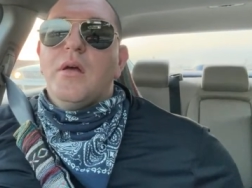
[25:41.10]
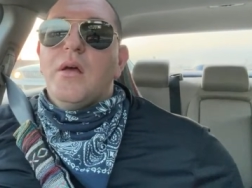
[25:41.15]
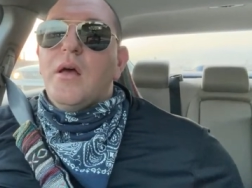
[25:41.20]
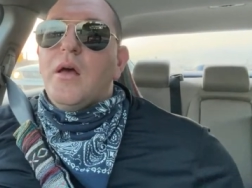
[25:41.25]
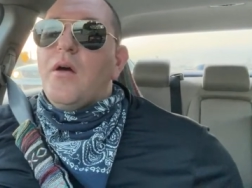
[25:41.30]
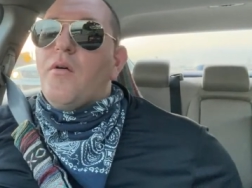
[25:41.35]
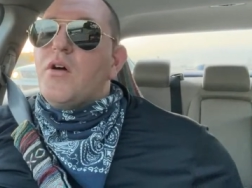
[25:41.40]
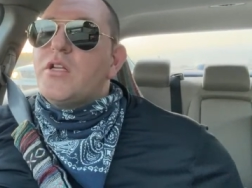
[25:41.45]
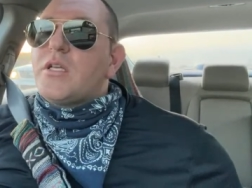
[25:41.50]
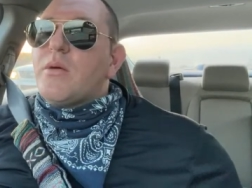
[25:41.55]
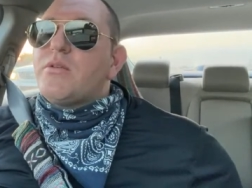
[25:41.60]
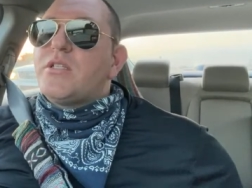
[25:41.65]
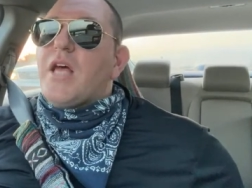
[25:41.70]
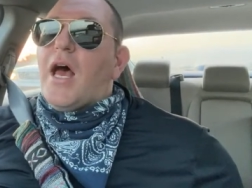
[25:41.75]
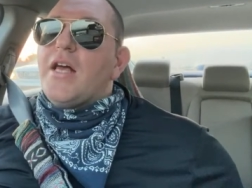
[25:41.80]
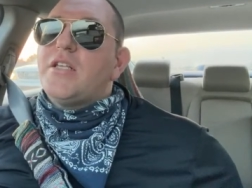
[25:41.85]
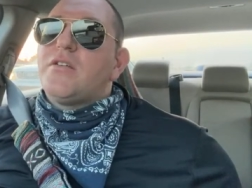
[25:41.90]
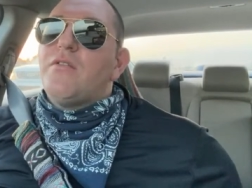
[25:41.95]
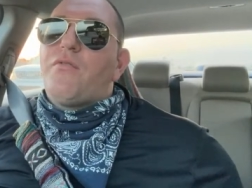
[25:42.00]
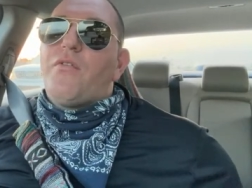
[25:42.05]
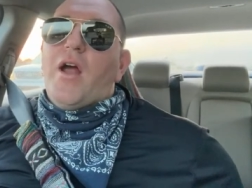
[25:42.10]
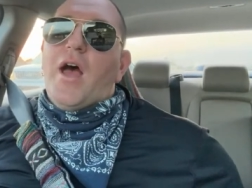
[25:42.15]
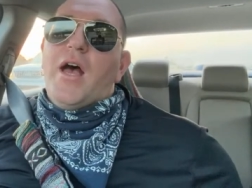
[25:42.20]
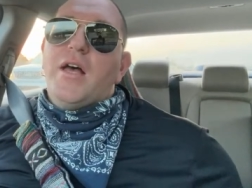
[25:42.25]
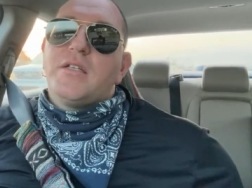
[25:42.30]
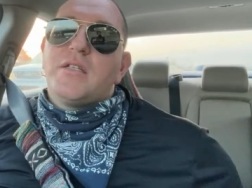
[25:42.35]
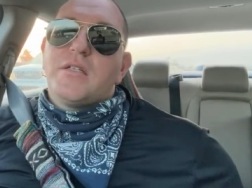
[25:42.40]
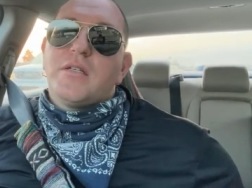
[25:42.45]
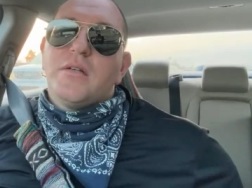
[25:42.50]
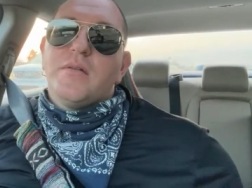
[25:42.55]
What's up,
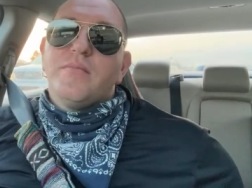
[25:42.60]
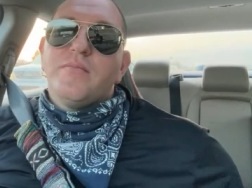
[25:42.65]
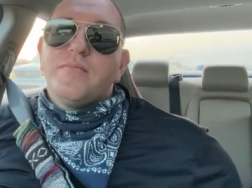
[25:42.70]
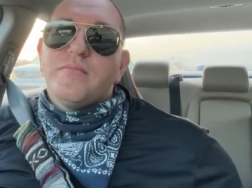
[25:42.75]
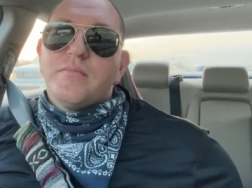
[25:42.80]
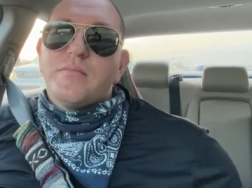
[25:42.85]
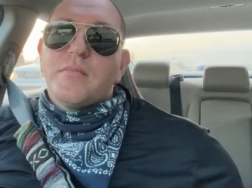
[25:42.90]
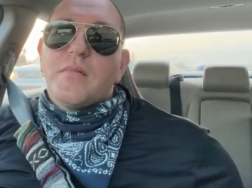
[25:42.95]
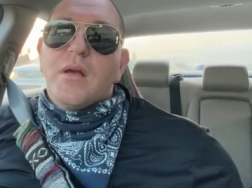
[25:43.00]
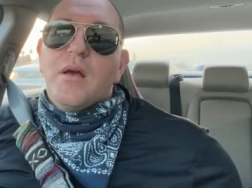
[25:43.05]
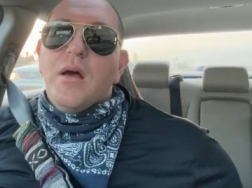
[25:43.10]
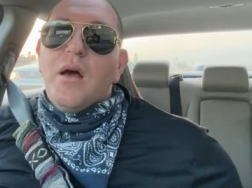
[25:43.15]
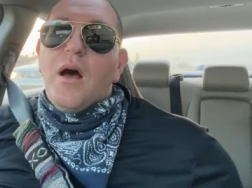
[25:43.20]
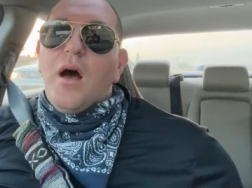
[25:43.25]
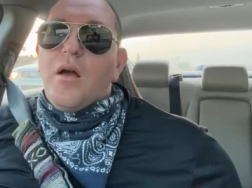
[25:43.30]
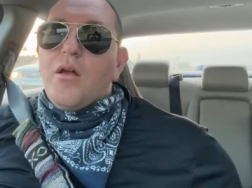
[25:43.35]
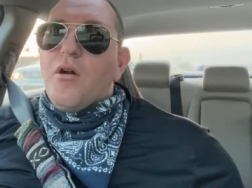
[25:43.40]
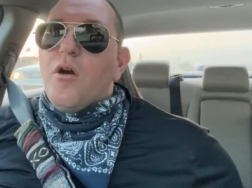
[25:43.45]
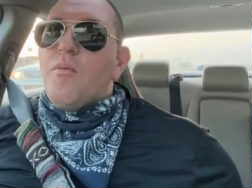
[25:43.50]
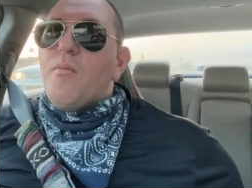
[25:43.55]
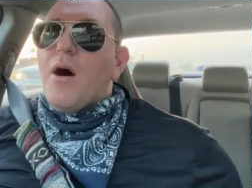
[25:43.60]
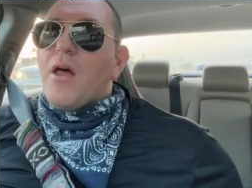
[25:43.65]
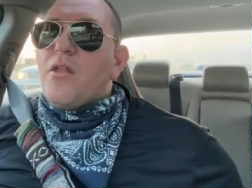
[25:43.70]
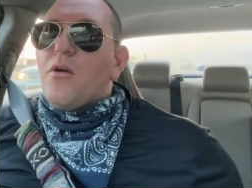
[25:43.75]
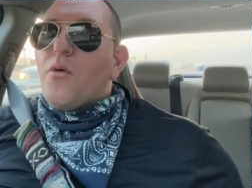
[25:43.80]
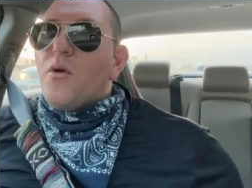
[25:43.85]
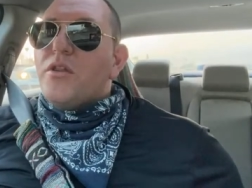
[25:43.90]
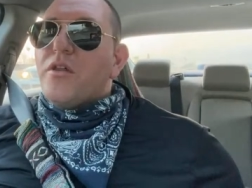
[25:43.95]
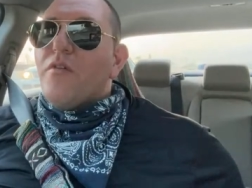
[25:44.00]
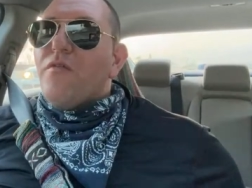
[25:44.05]
Sassafras? You're a mother
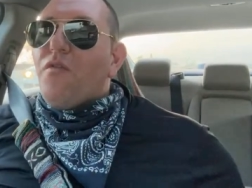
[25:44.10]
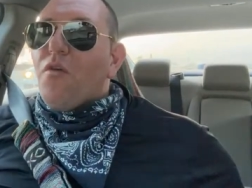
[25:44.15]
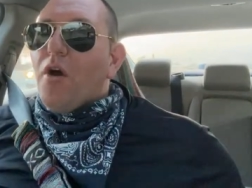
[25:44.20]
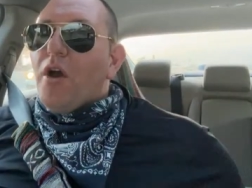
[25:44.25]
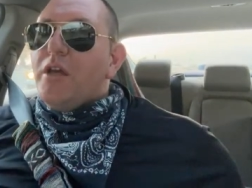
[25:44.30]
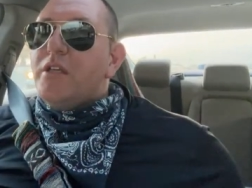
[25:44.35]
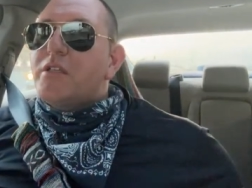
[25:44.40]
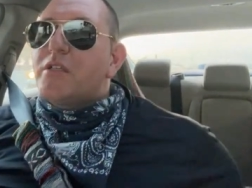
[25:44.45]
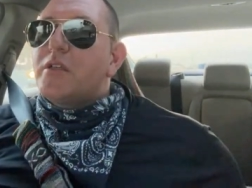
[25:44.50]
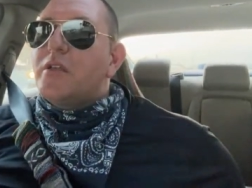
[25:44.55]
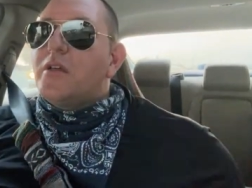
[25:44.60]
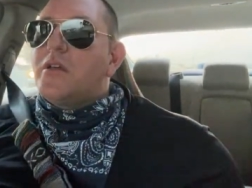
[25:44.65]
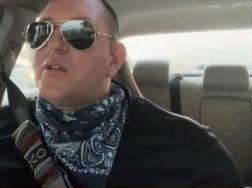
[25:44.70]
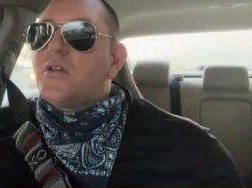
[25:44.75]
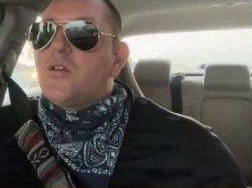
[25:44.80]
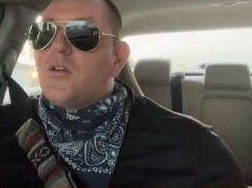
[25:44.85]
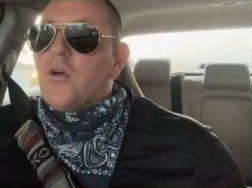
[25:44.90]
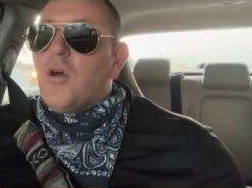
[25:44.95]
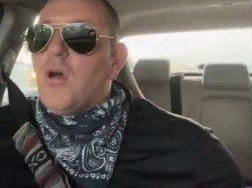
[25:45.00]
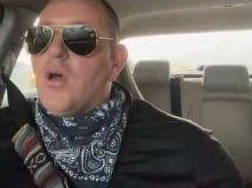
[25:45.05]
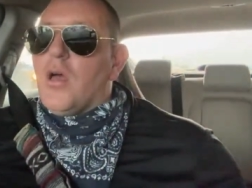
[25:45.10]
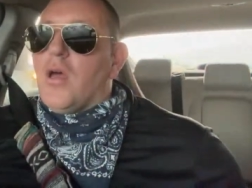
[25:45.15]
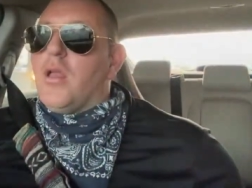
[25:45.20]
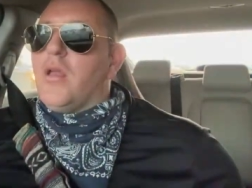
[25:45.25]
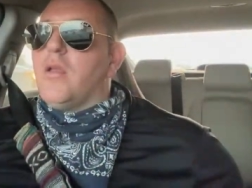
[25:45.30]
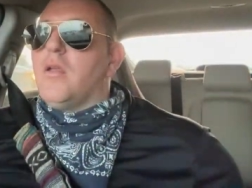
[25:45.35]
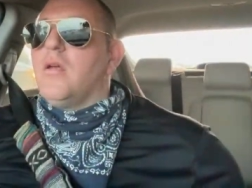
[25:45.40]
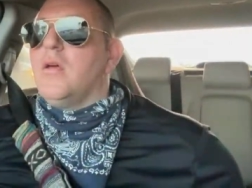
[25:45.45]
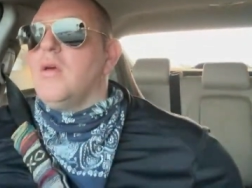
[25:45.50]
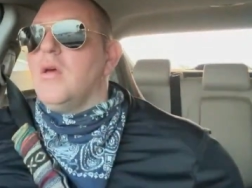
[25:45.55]
with a voice? Good.
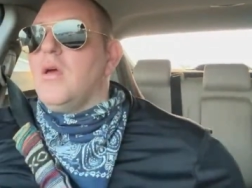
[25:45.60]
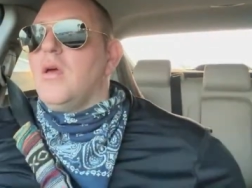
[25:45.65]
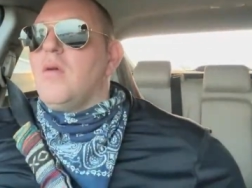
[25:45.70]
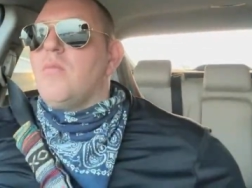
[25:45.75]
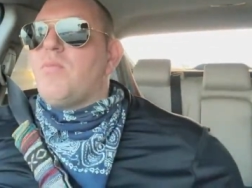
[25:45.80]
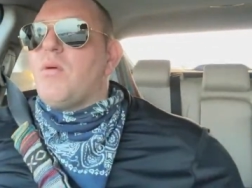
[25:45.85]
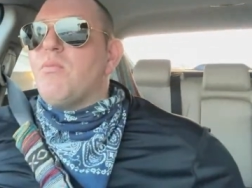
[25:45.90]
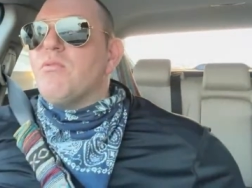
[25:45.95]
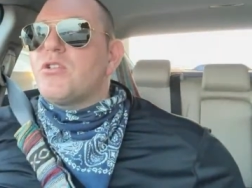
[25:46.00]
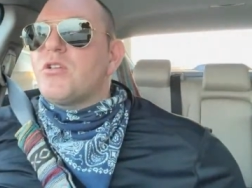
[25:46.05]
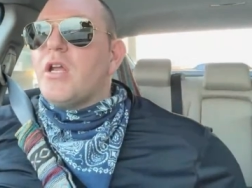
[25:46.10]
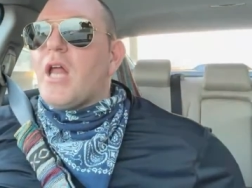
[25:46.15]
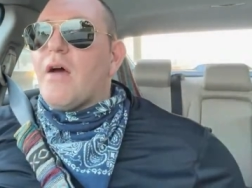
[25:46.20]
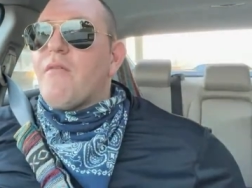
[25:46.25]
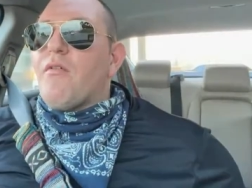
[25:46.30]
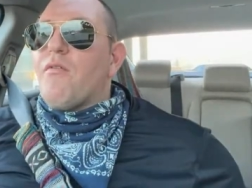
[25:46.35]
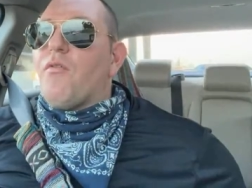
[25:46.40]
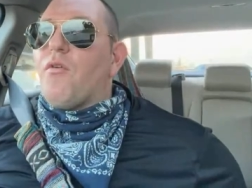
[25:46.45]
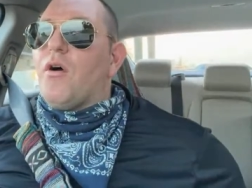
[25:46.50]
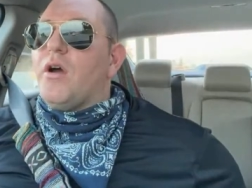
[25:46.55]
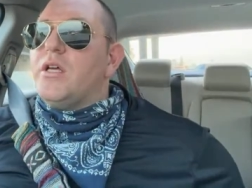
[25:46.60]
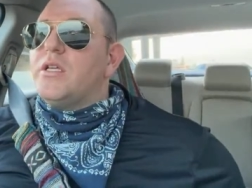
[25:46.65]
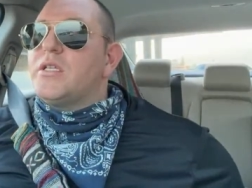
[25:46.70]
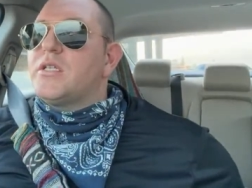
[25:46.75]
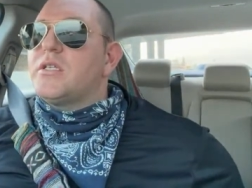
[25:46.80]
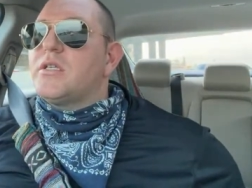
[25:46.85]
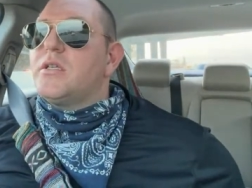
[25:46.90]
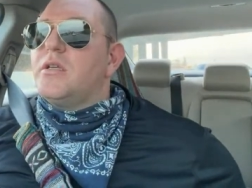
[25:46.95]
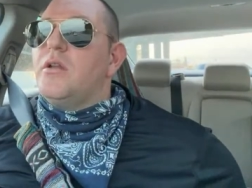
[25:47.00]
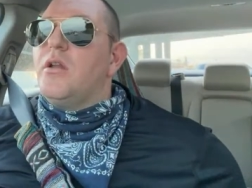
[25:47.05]
People should have a
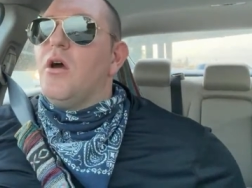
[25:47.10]
voice.